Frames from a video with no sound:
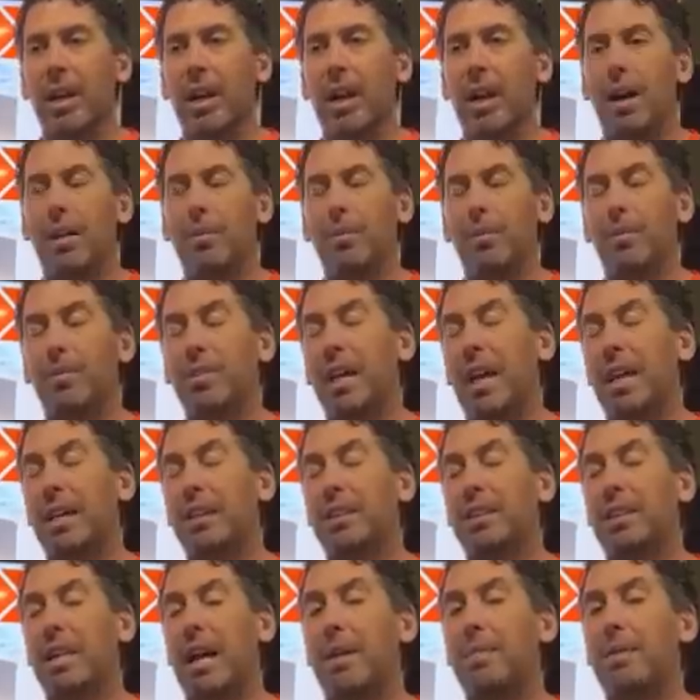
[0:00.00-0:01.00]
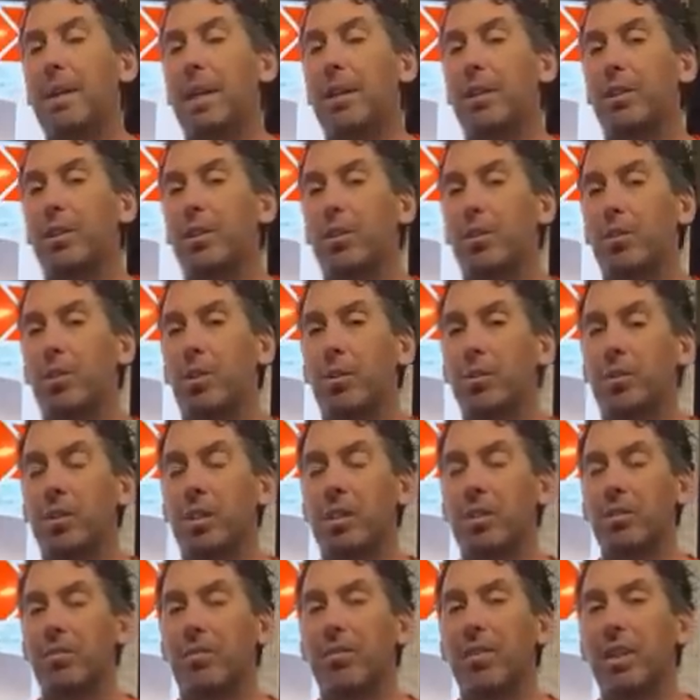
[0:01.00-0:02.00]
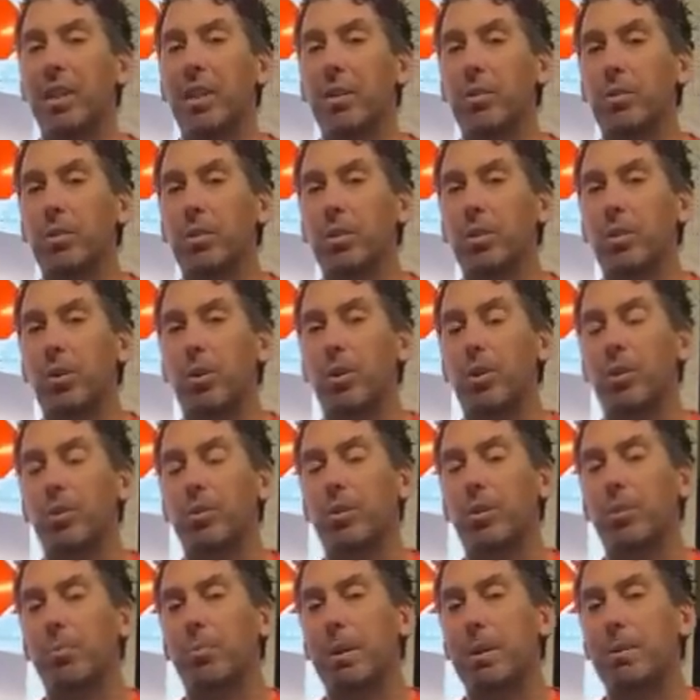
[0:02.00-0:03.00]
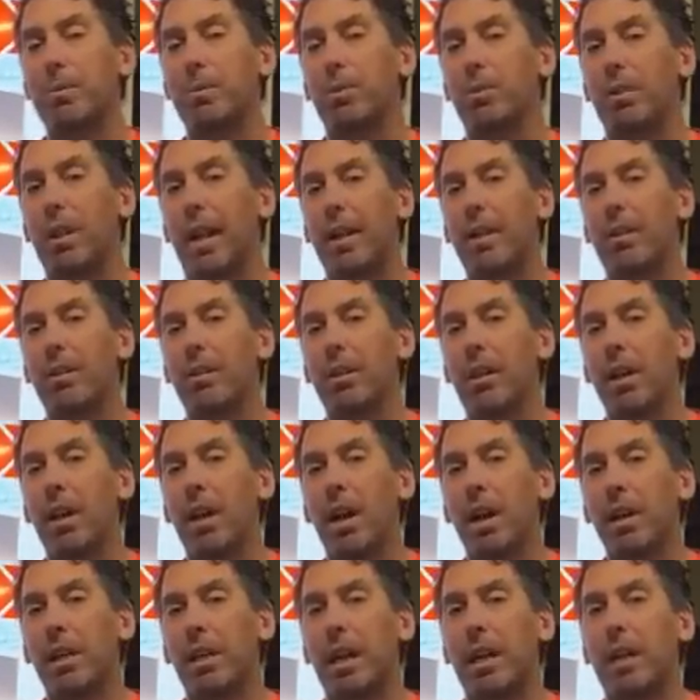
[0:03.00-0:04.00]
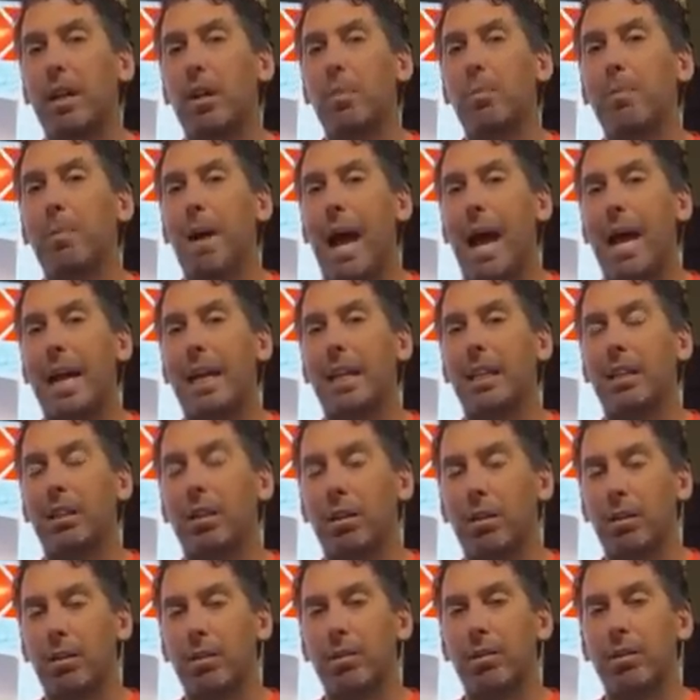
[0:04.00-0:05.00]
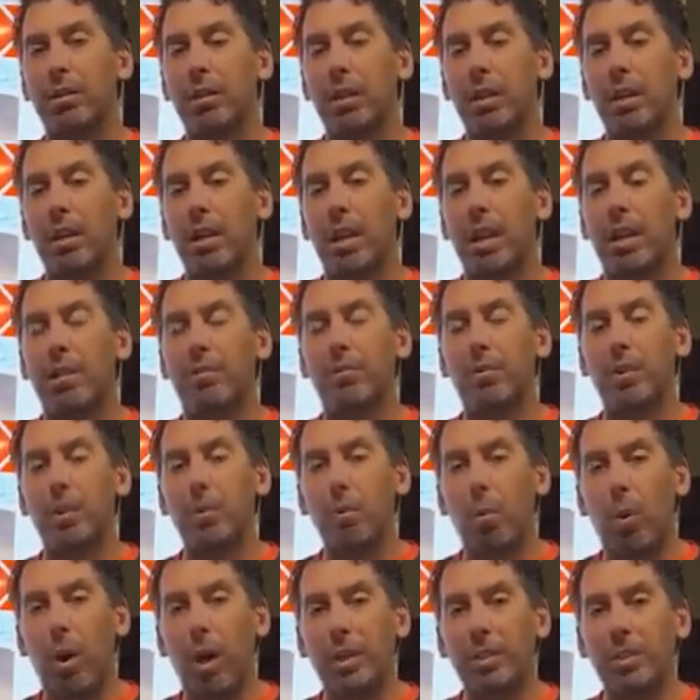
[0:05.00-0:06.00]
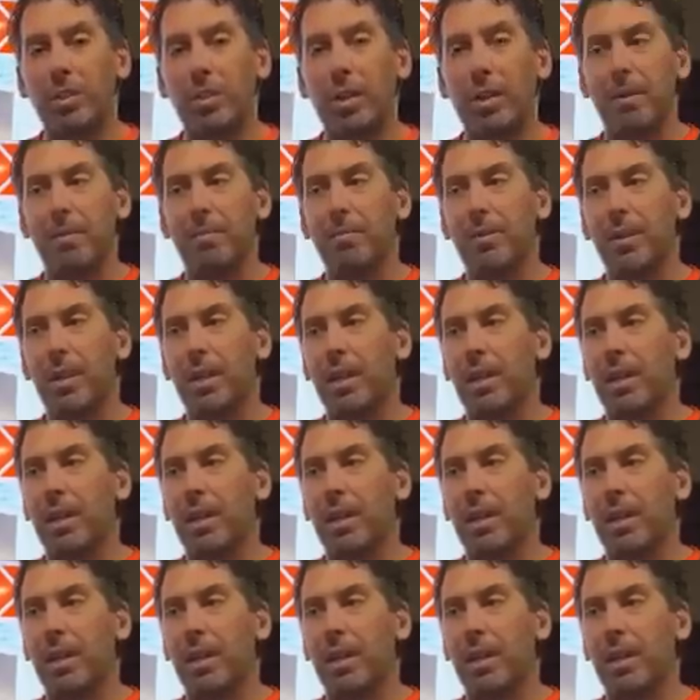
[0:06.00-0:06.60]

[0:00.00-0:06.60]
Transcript: We've taken the time now to turn those into video tutorials so people later can go back and learn and re-watch them.